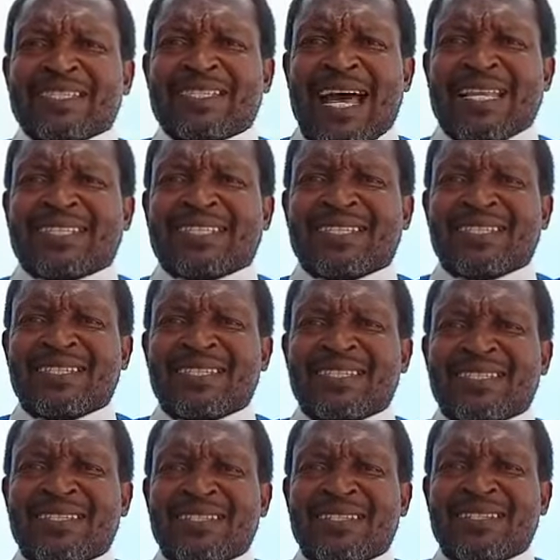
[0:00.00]
that
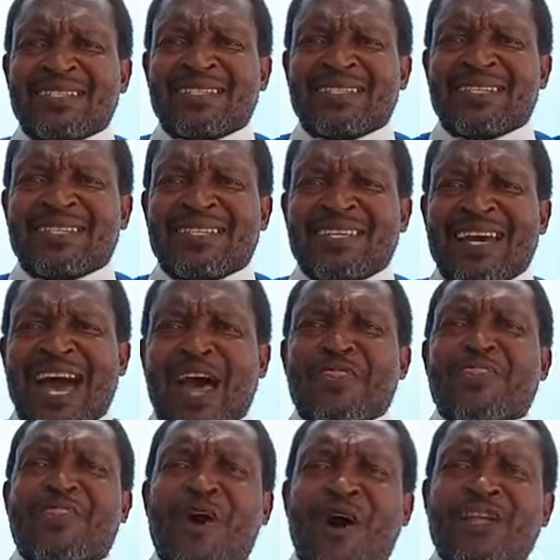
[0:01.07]
a
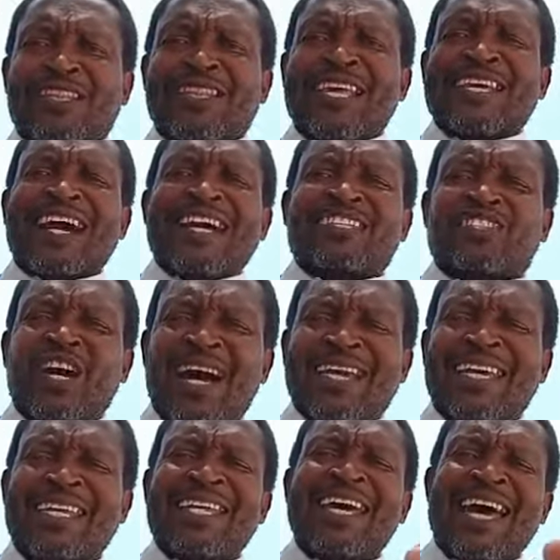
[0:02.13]
thought like
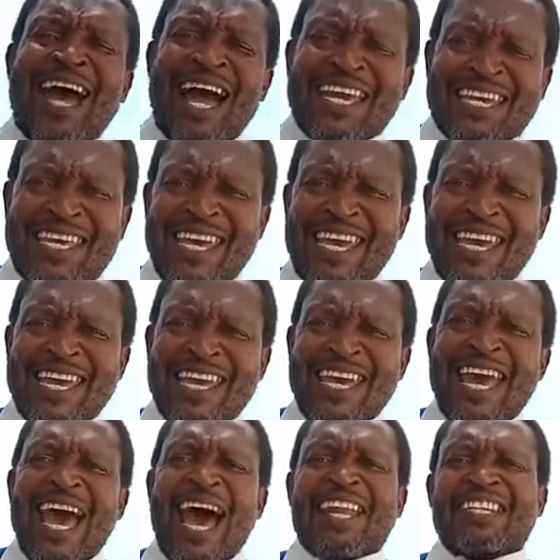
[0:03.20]
attacking a king
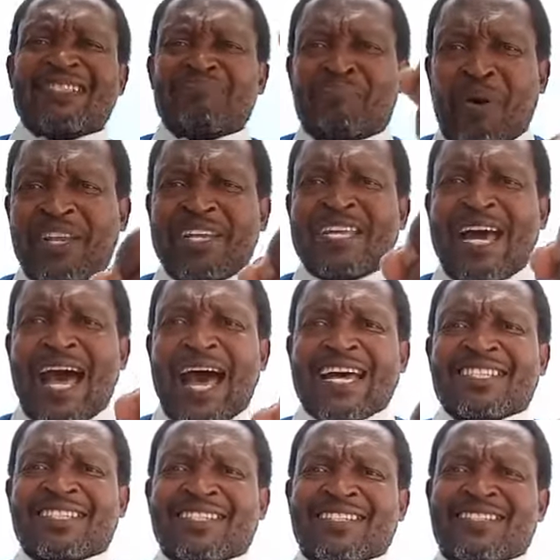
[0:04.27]
and his
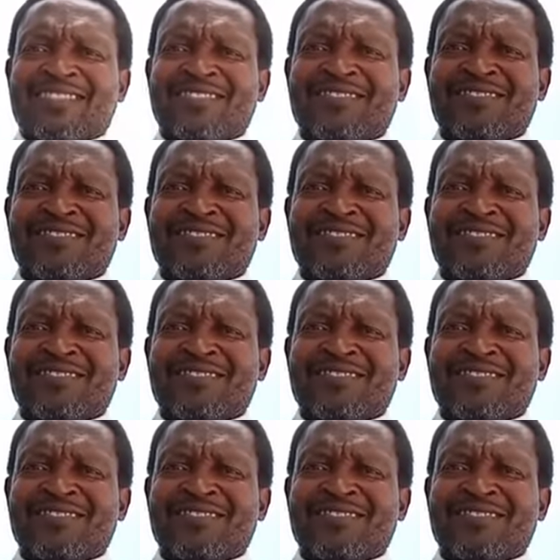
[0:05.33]
bodyguards